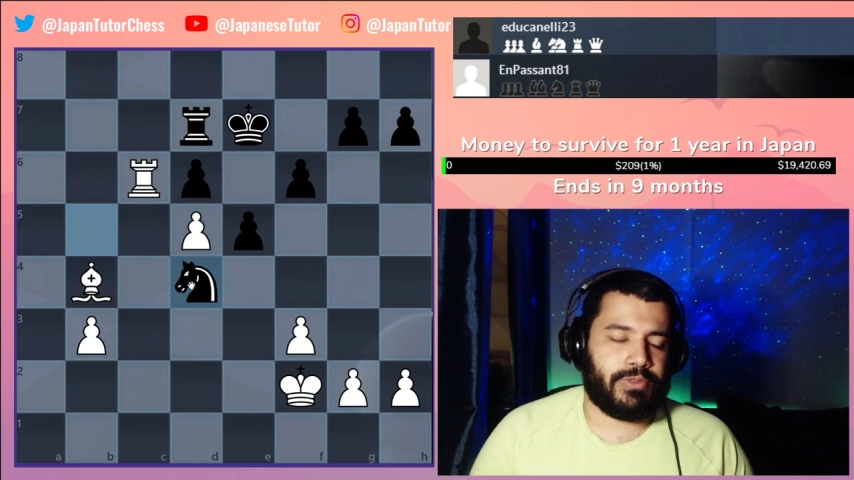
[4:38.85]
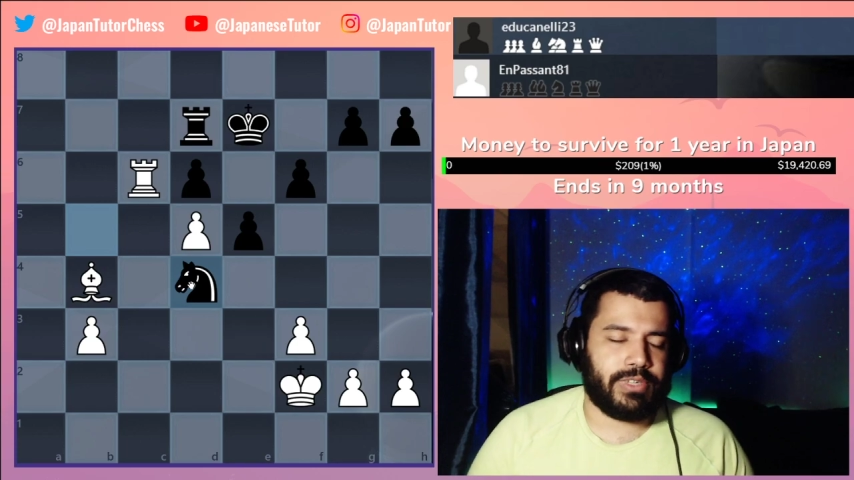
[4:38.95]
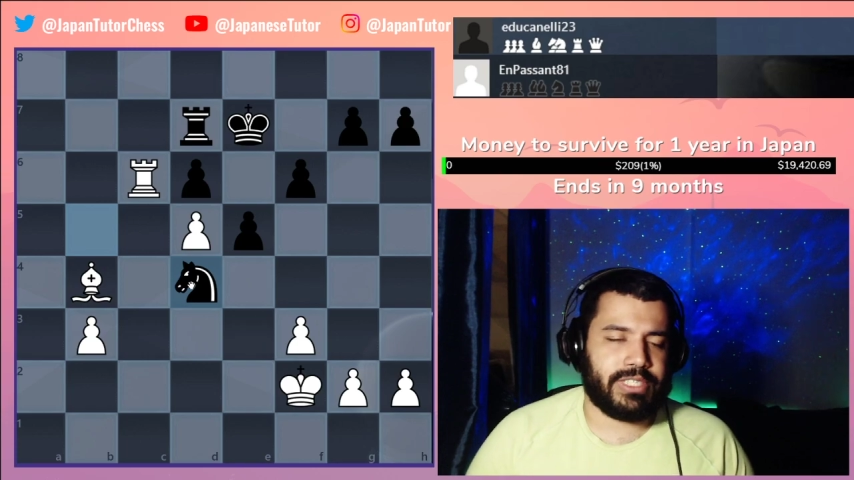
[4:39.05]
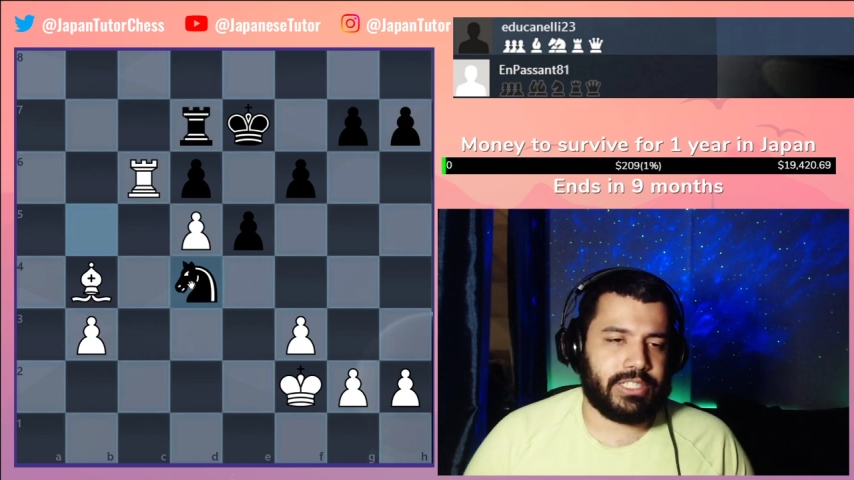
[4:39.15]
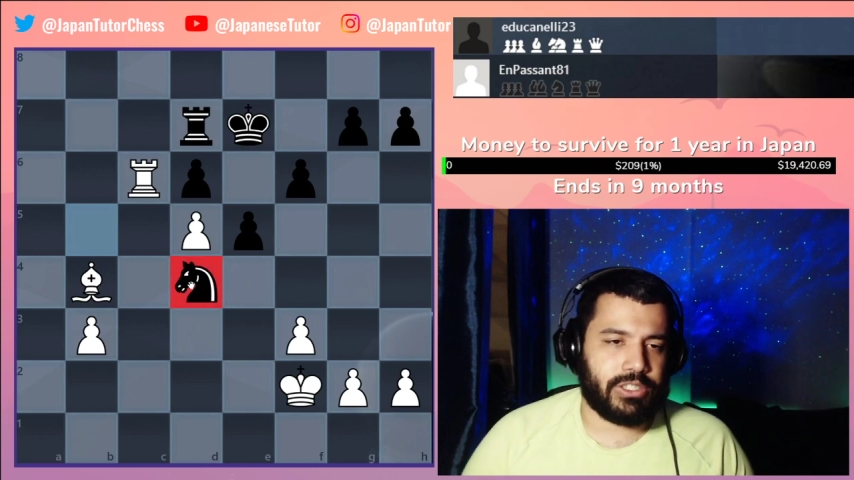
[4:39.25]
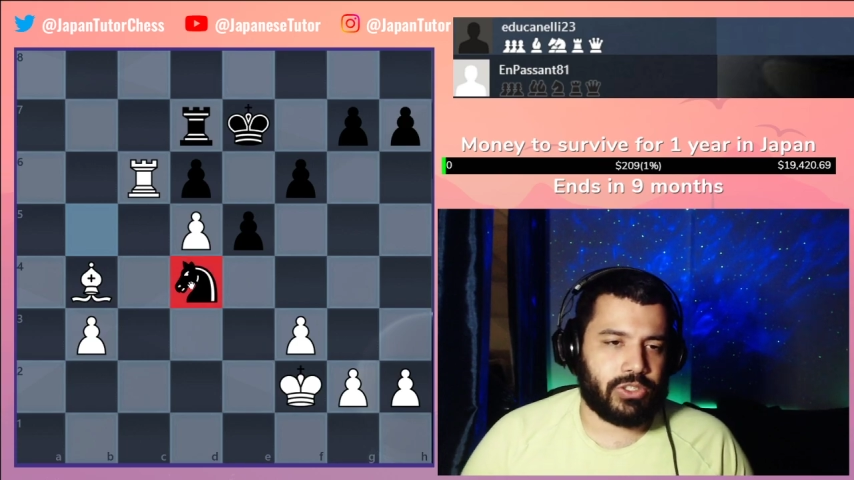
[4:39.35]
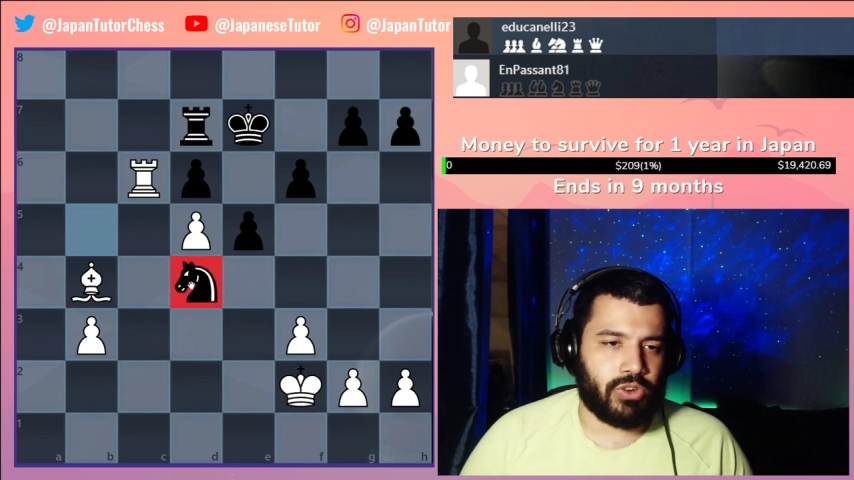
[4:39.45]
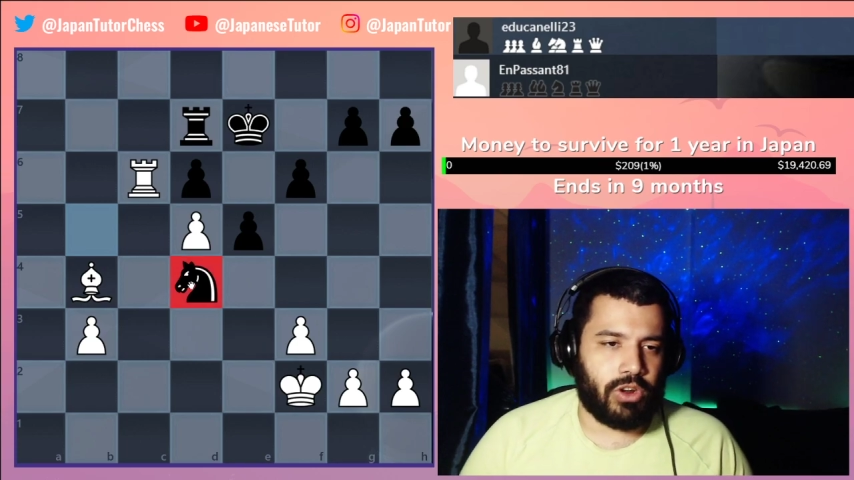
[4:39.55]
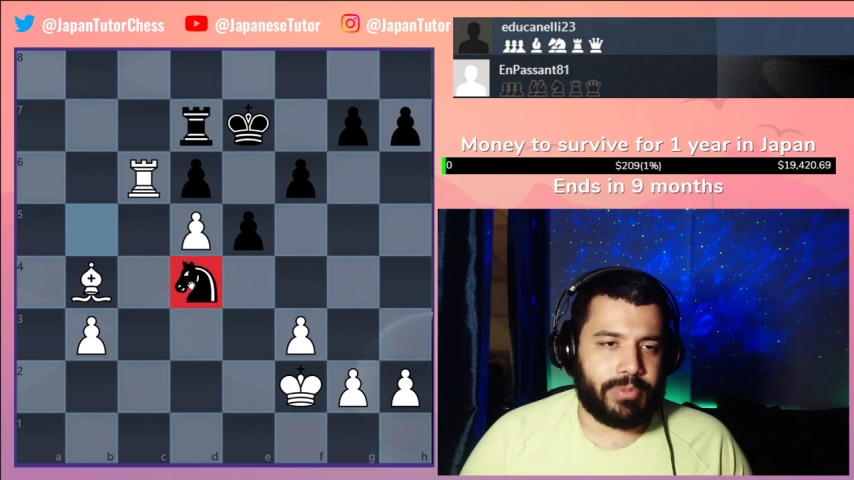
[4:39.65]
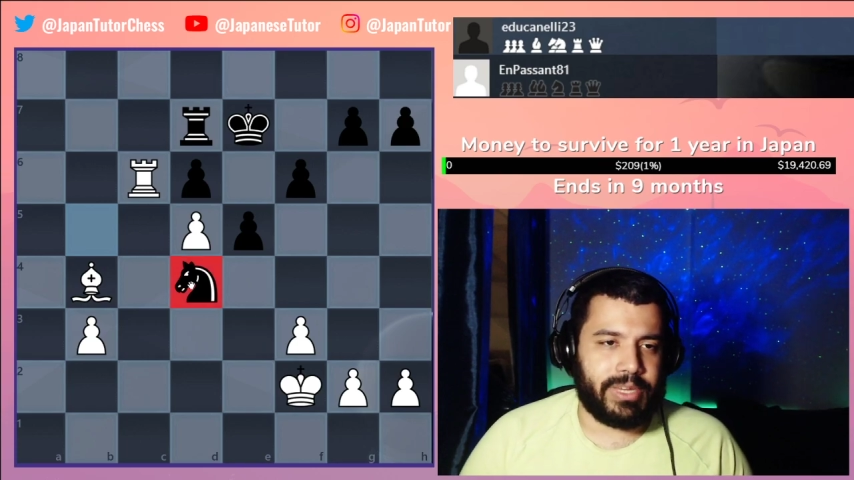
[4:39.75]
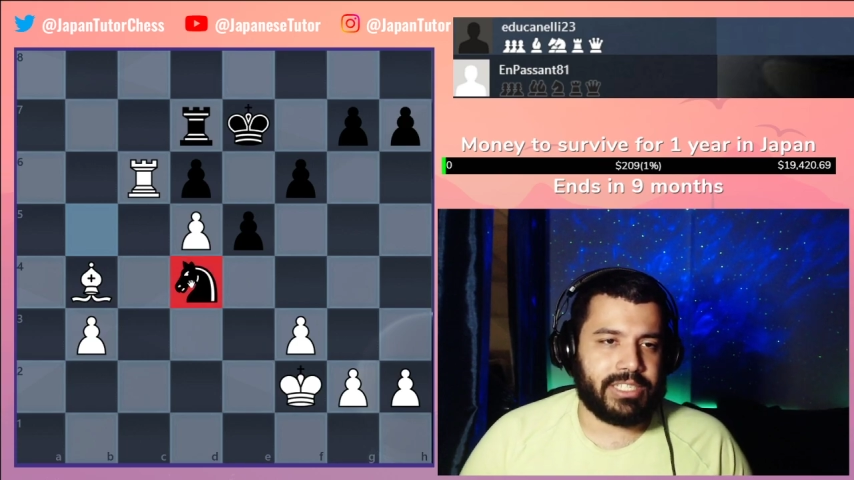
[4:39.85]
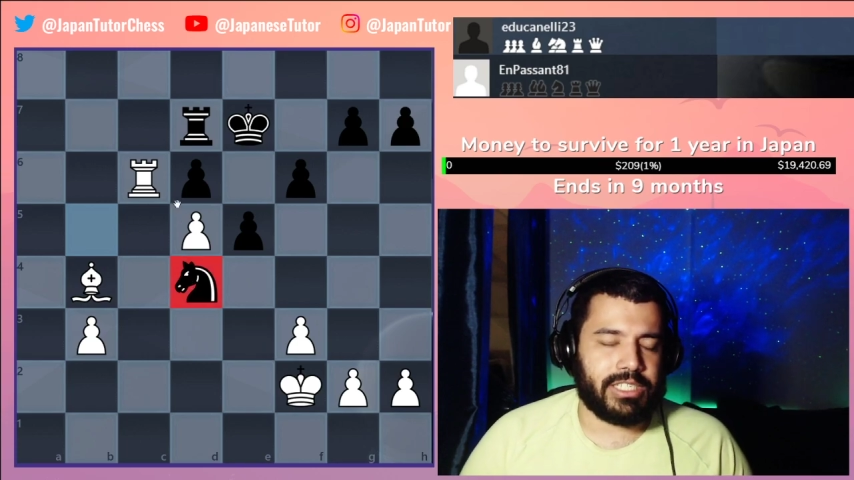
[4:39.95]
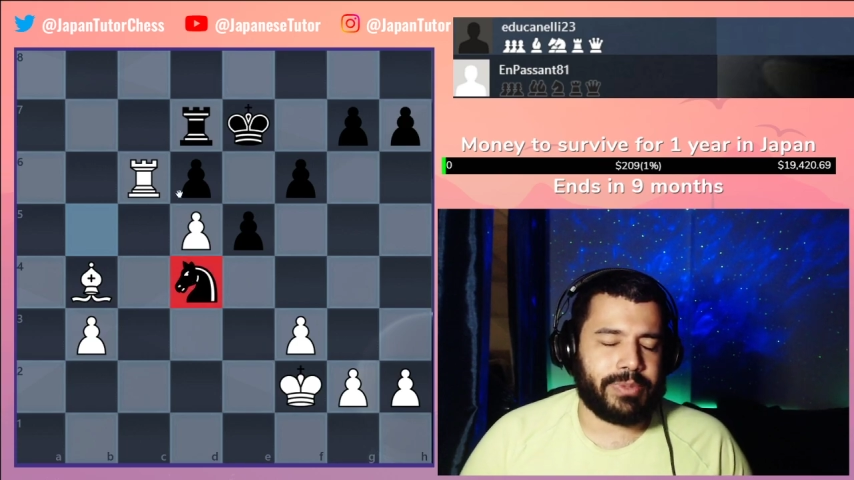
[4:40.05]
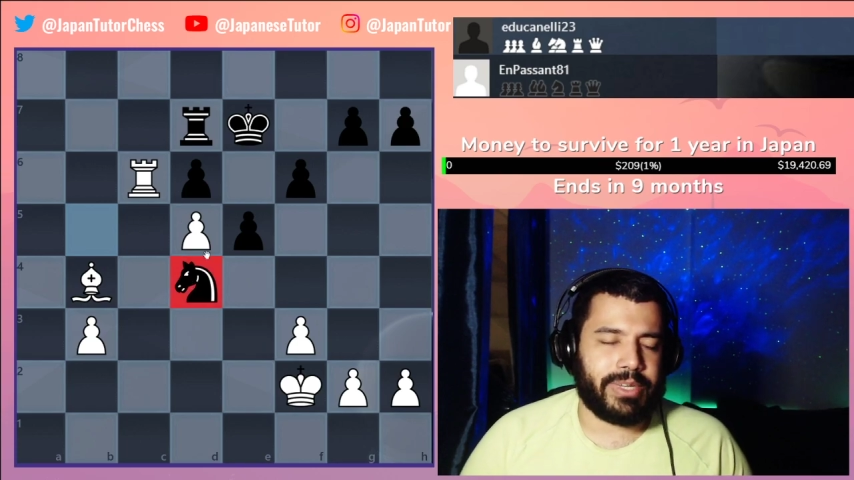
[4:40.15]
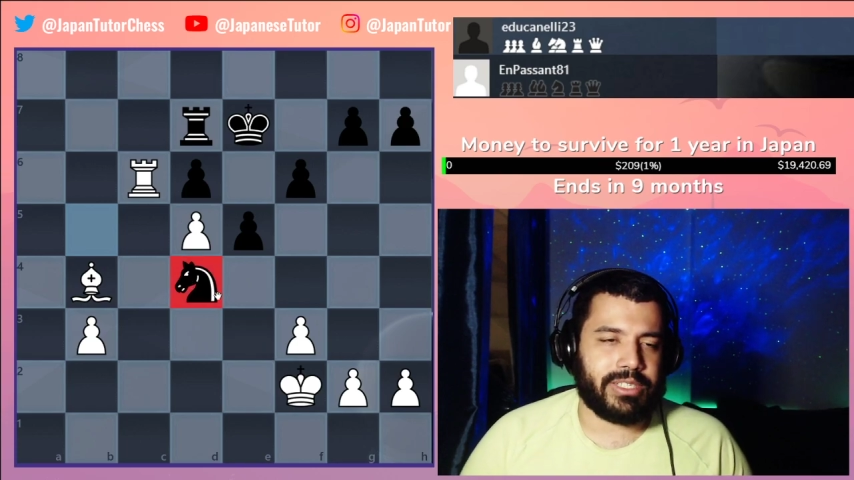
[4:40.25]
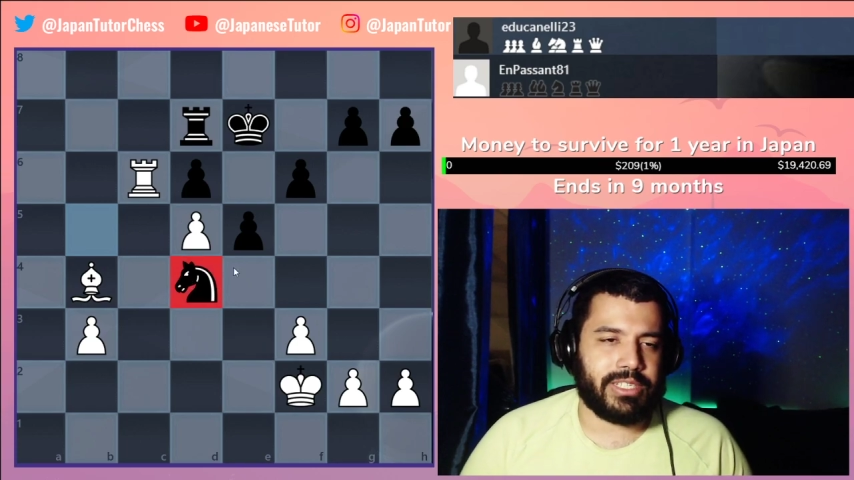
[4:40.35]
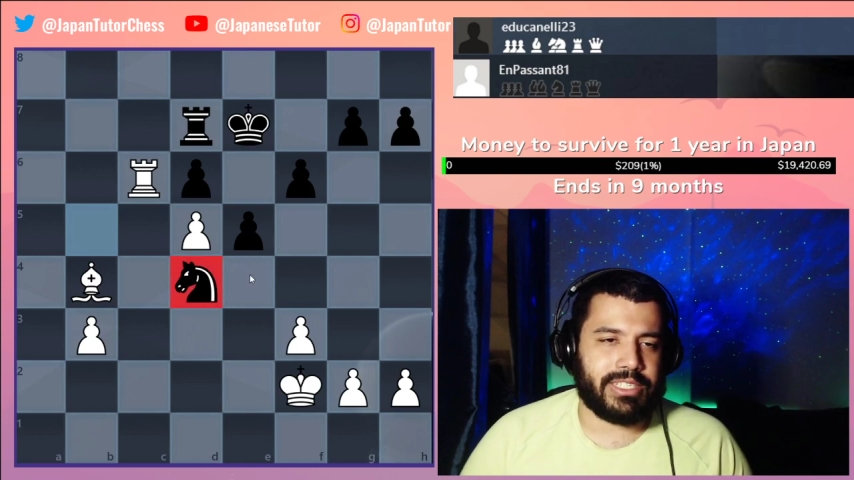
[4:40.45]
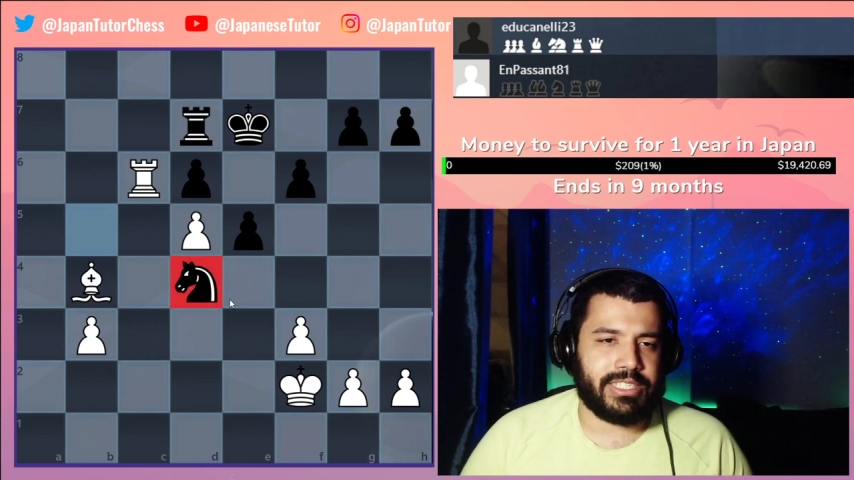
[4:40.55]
reason this is a strong piece is because it's